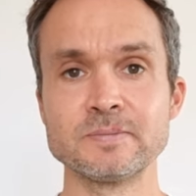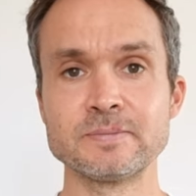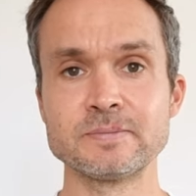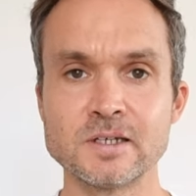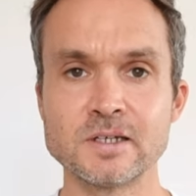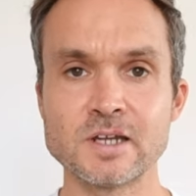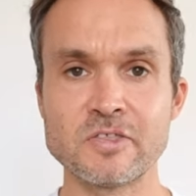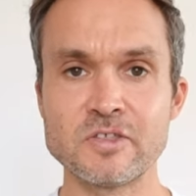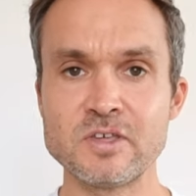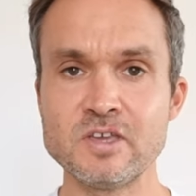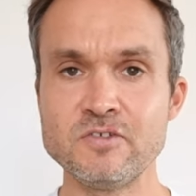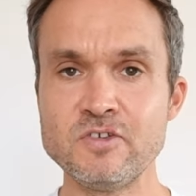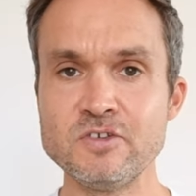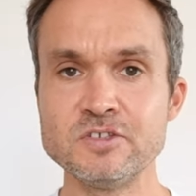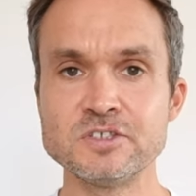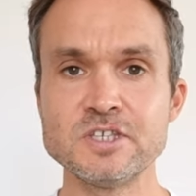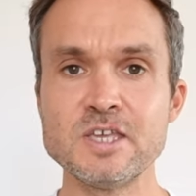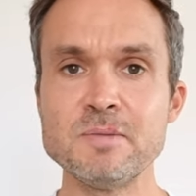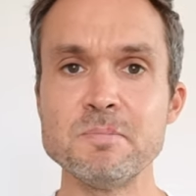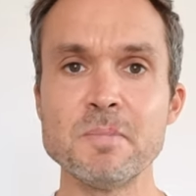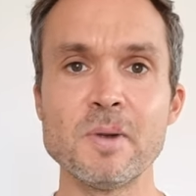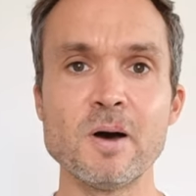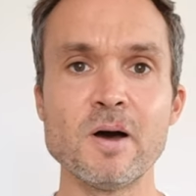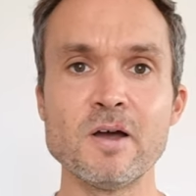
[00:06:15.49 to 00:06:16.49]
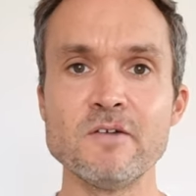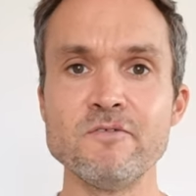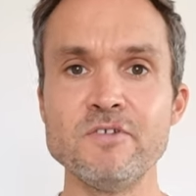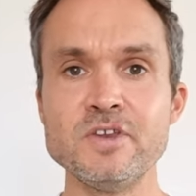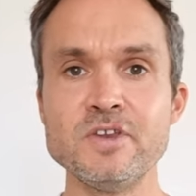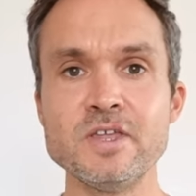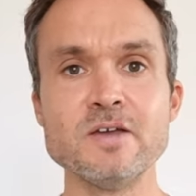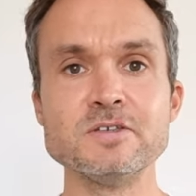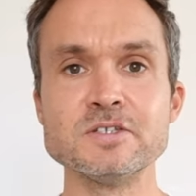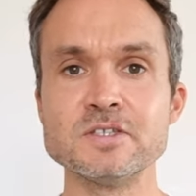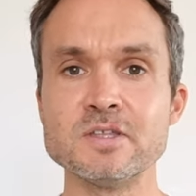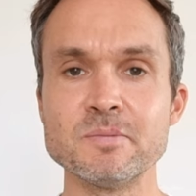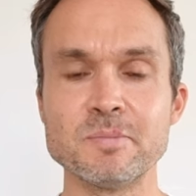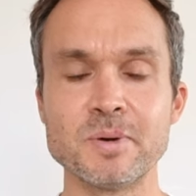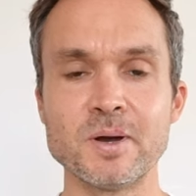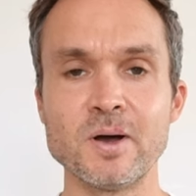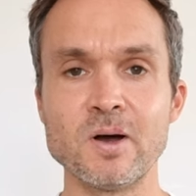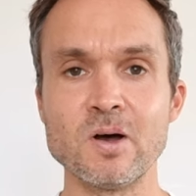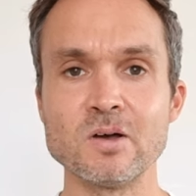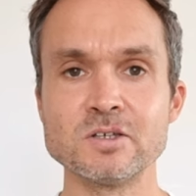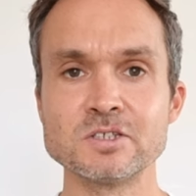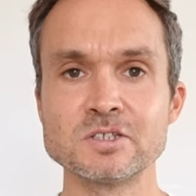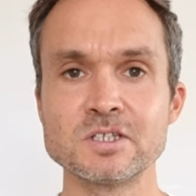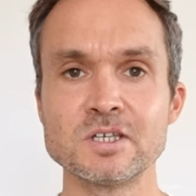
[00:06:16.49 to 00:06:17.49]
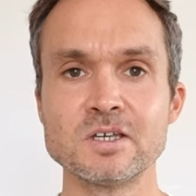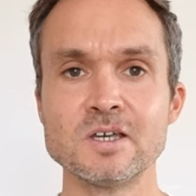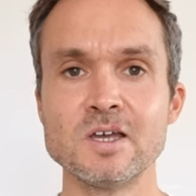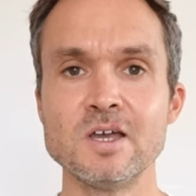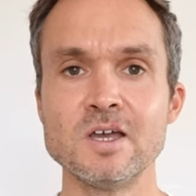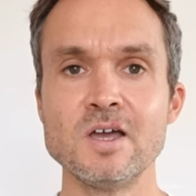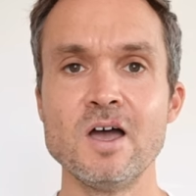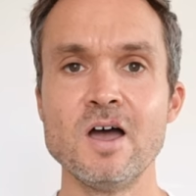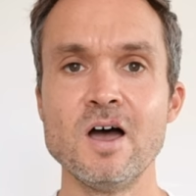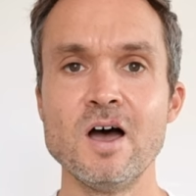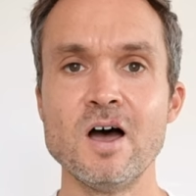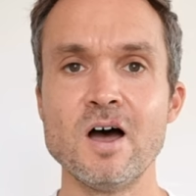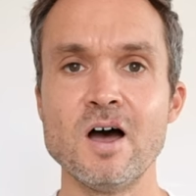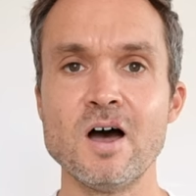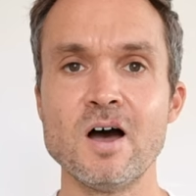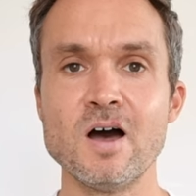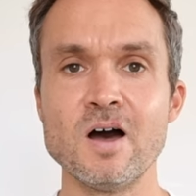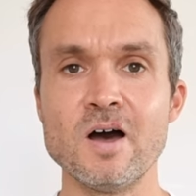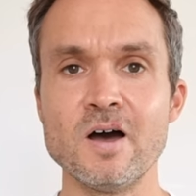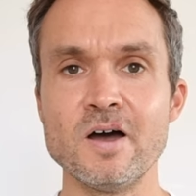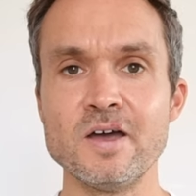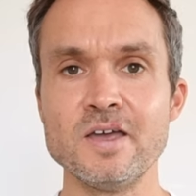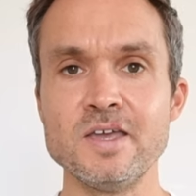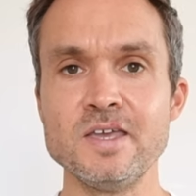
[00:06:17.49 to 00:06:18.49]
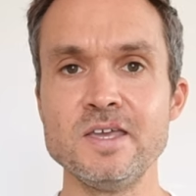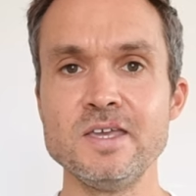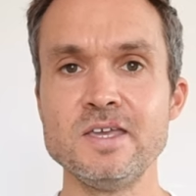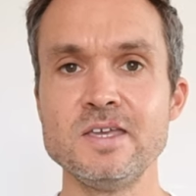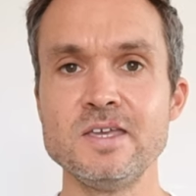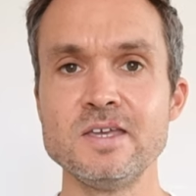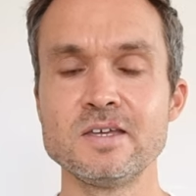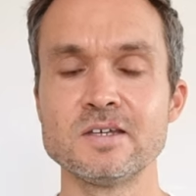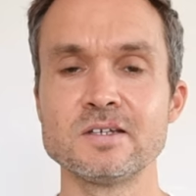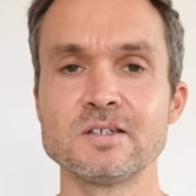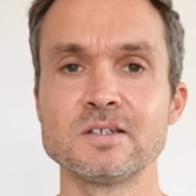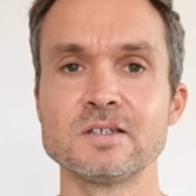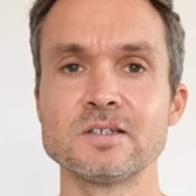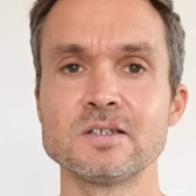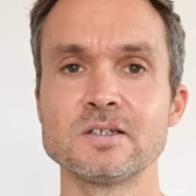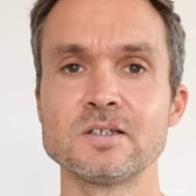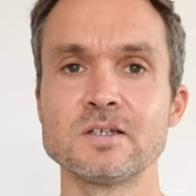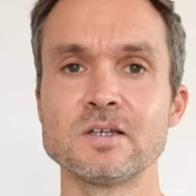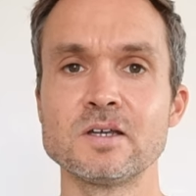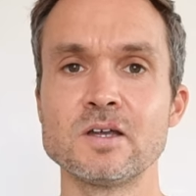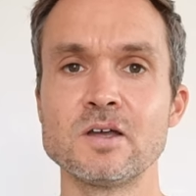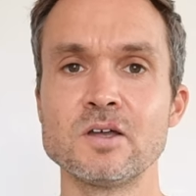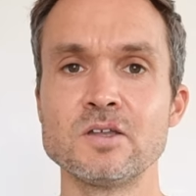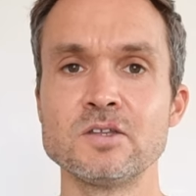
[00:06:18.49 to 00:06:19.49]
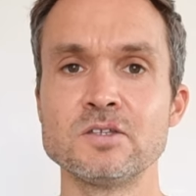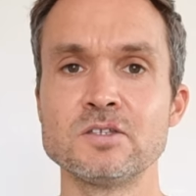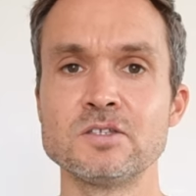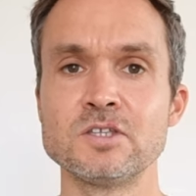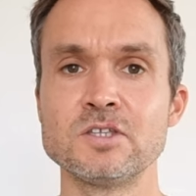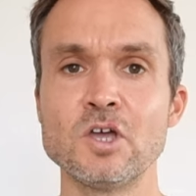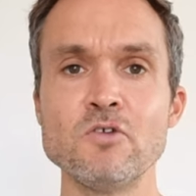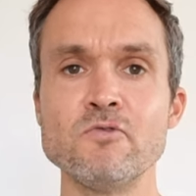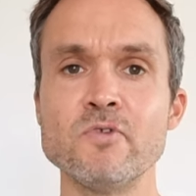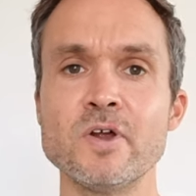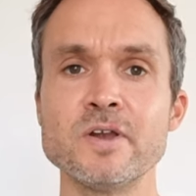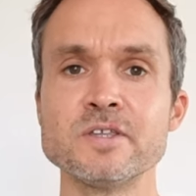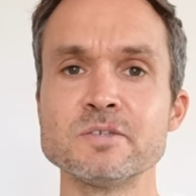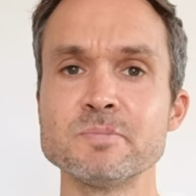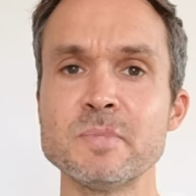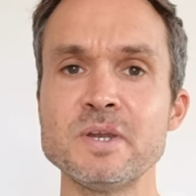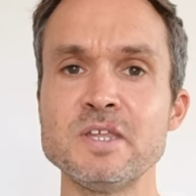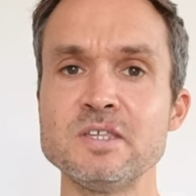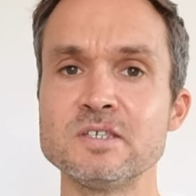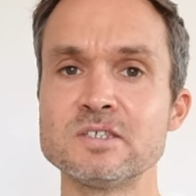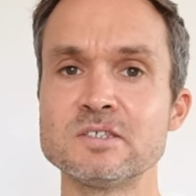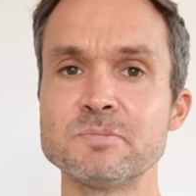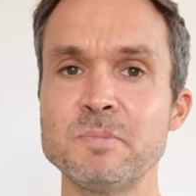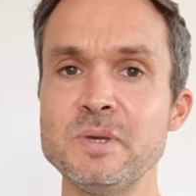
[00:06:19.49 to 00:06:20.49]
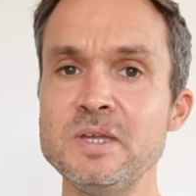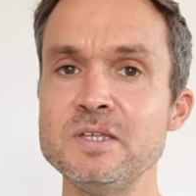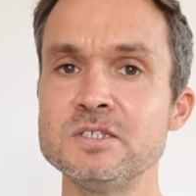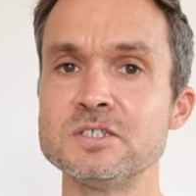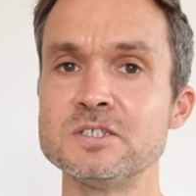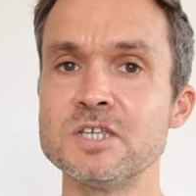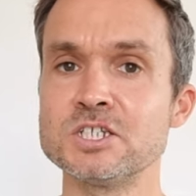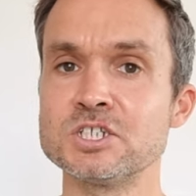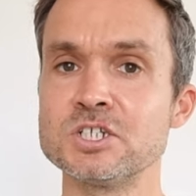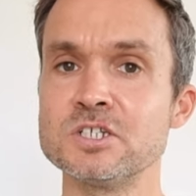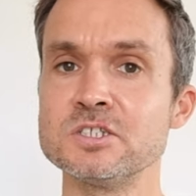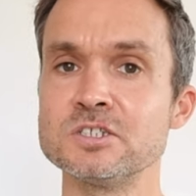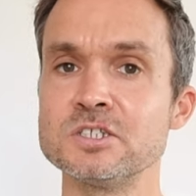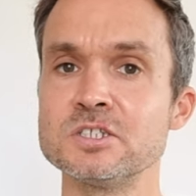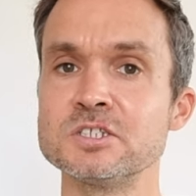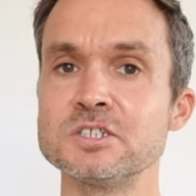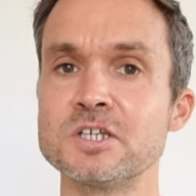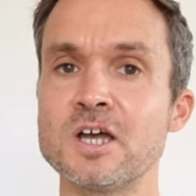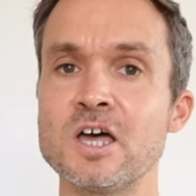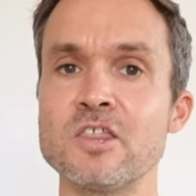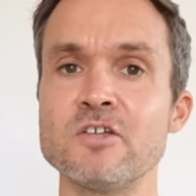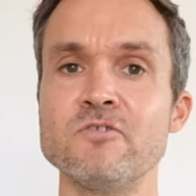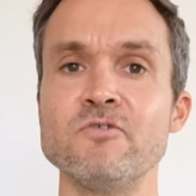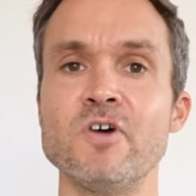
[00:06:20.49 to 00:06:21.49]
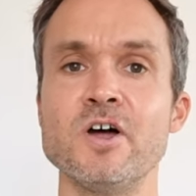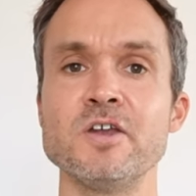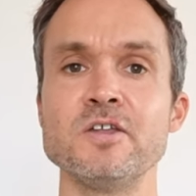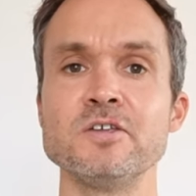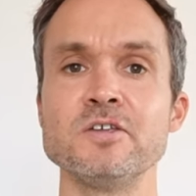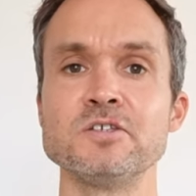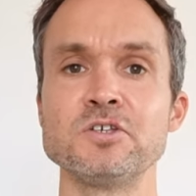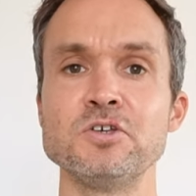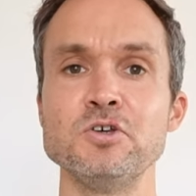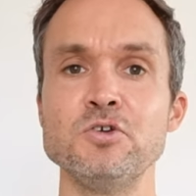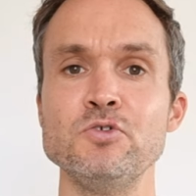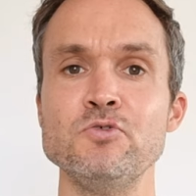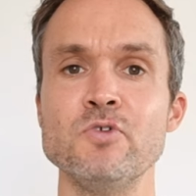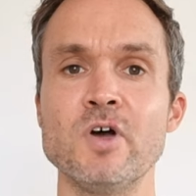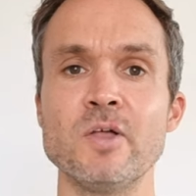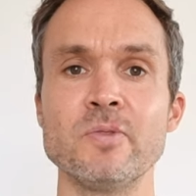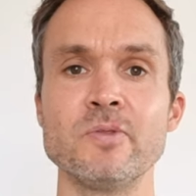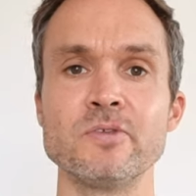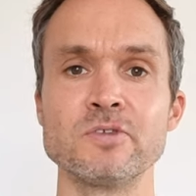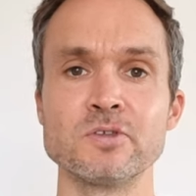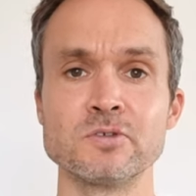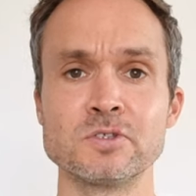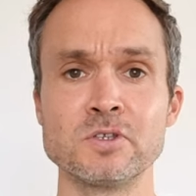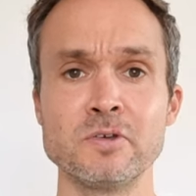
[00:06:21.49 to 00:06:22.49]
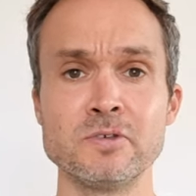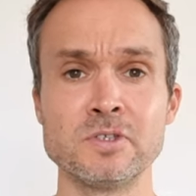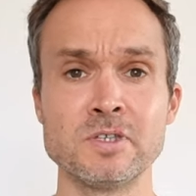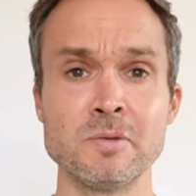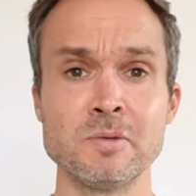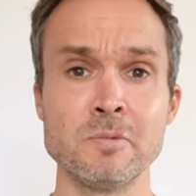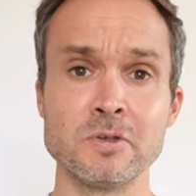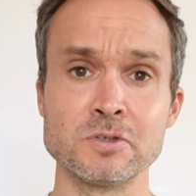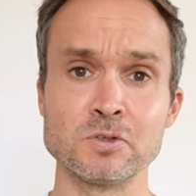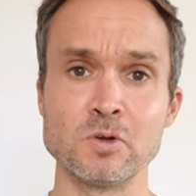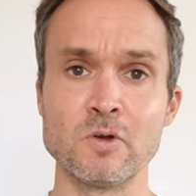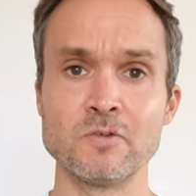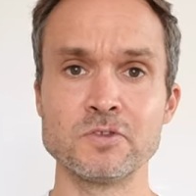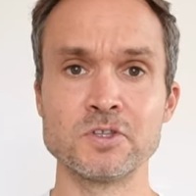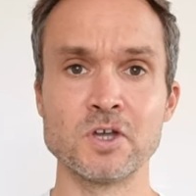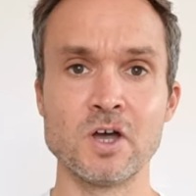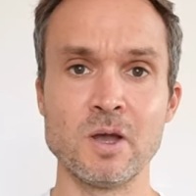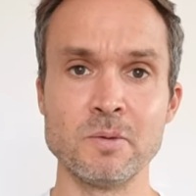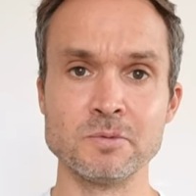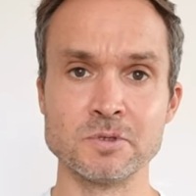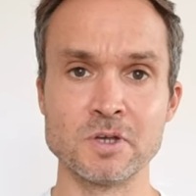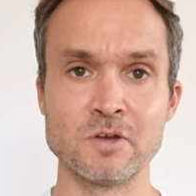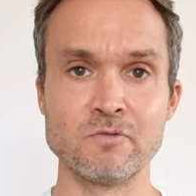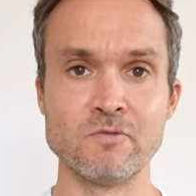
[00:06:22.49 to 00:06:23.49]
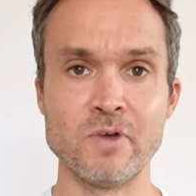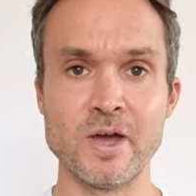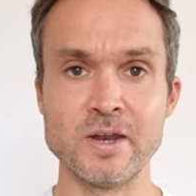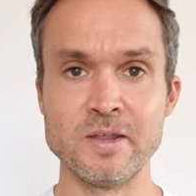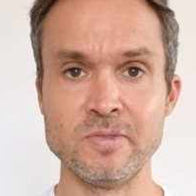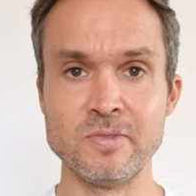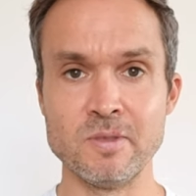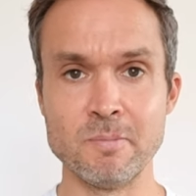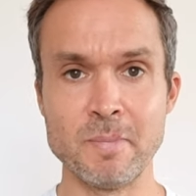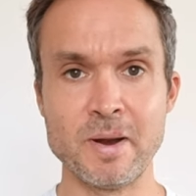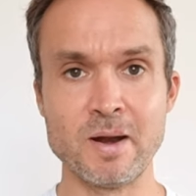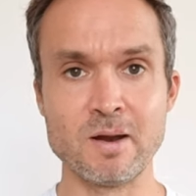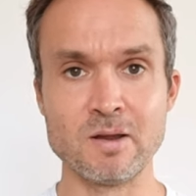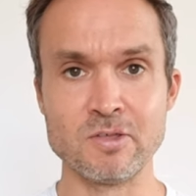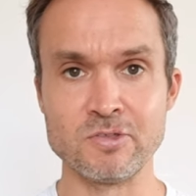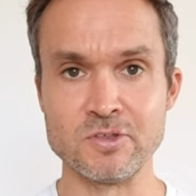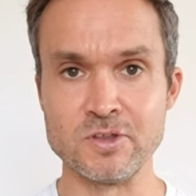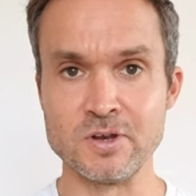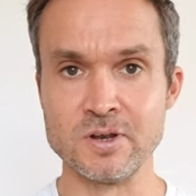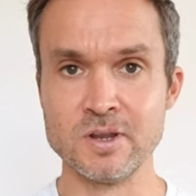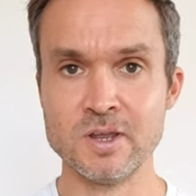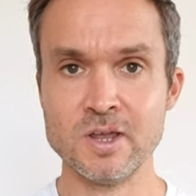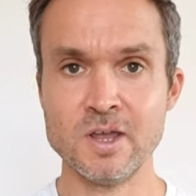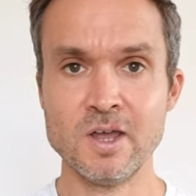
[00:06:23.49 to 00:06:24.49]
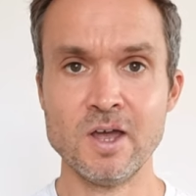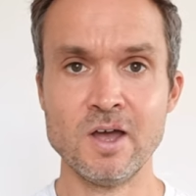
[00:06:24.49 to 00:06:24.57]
And I think if you've seen my videos in the past, I don't run as many speed sessions as other runners who run so similar sort of times I ran in the marathon.